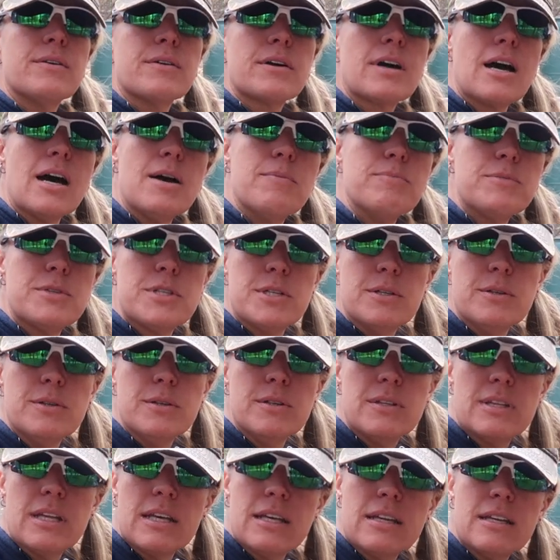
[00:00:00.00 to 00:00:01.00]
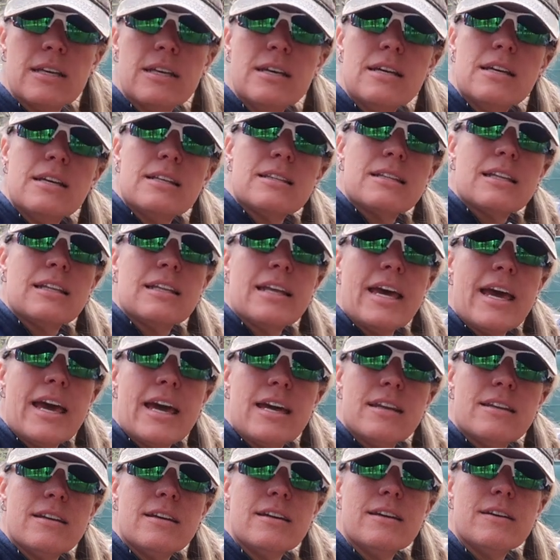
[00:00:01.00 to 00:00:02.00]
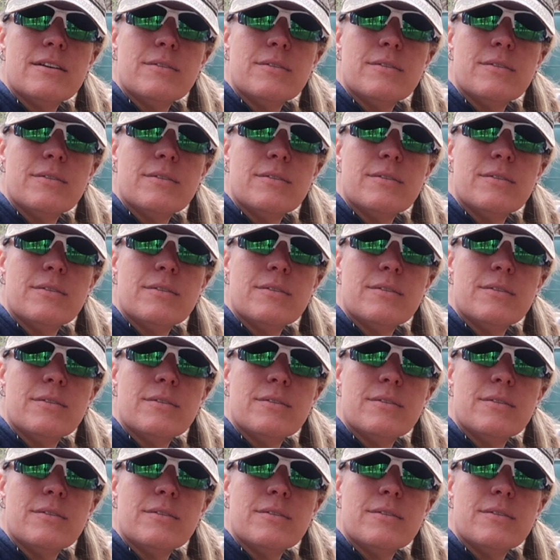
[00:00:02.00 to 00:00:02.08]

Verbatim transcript: come to the land,